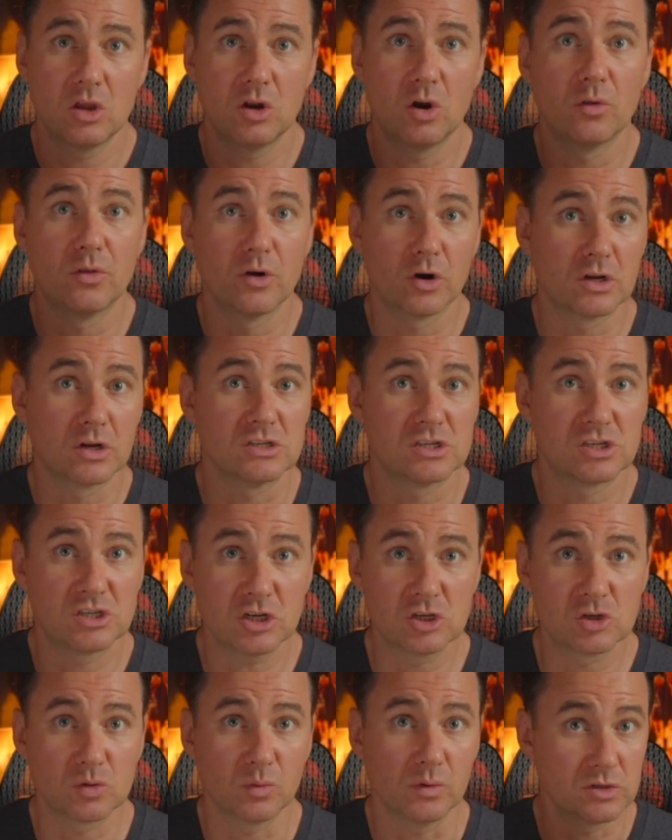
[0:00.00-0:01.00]
you know, their
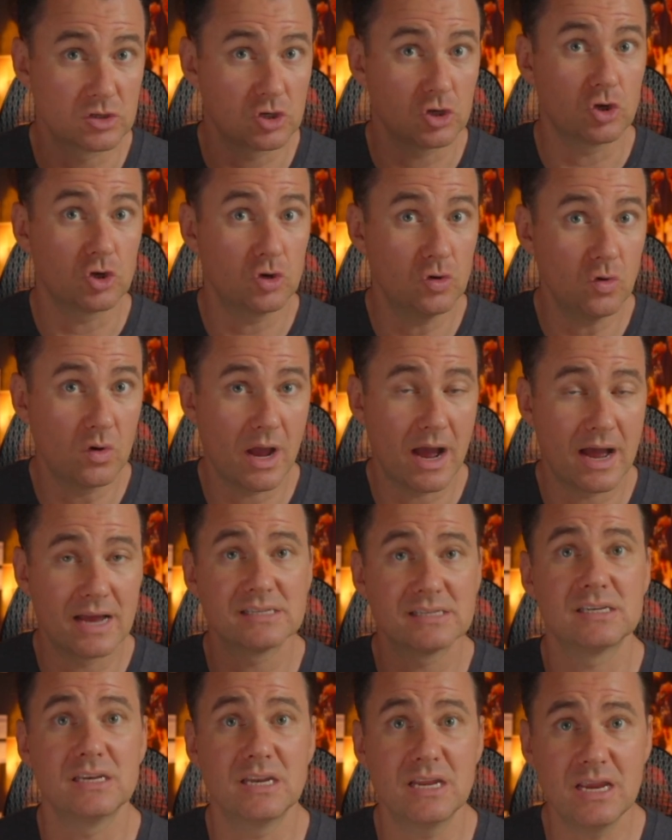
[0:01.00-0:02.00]
constituents, you
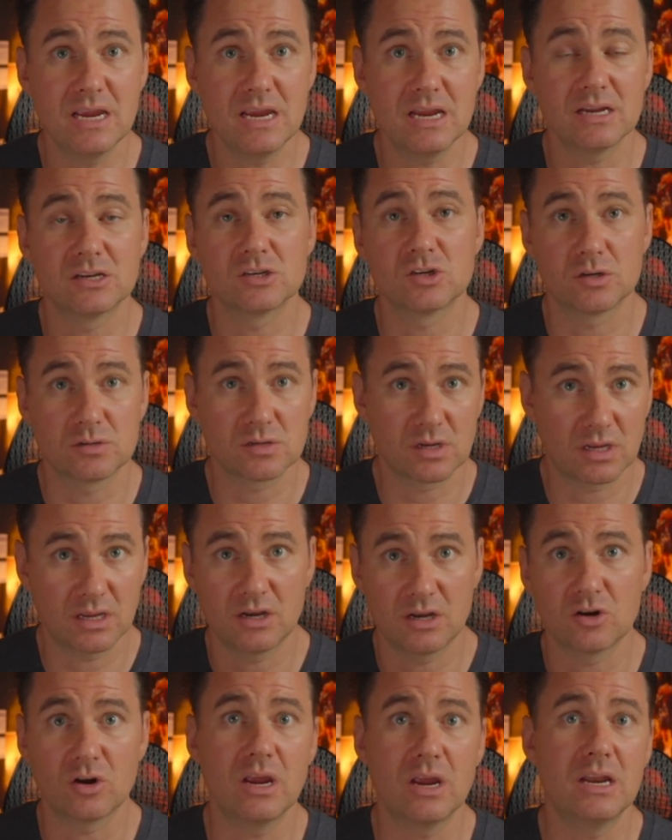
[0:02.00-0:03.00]
guys need in terms of
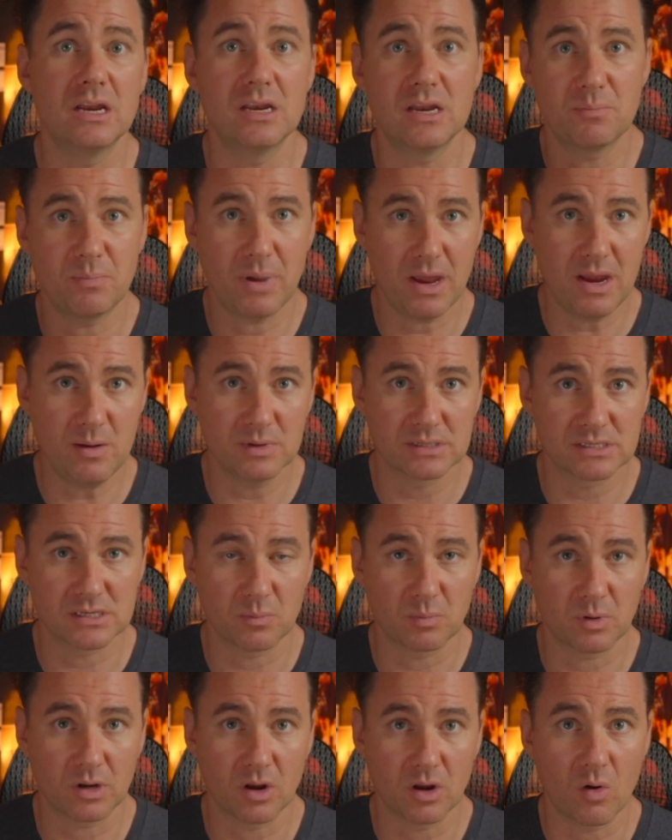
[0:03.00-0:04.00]
getting your EDD
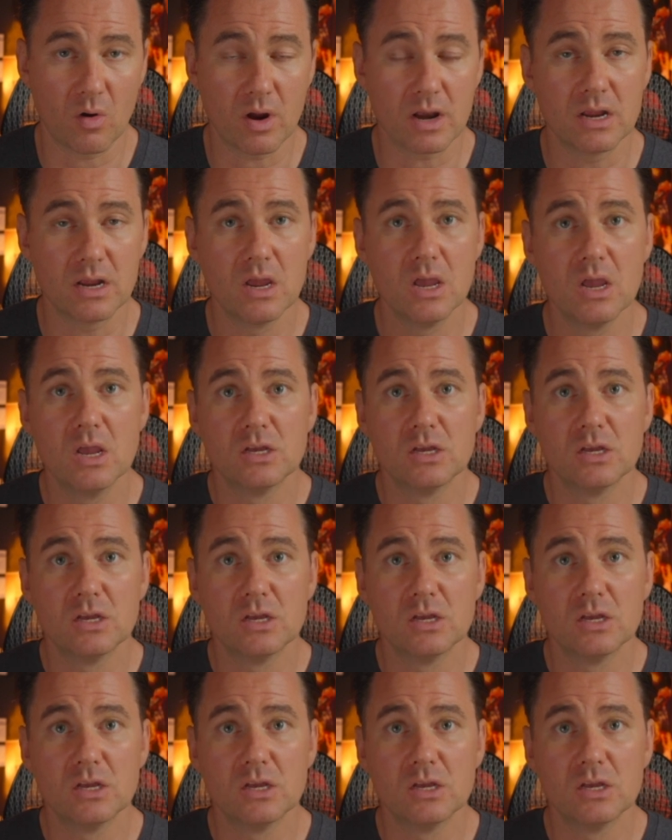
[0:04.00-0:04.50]
payments up and going.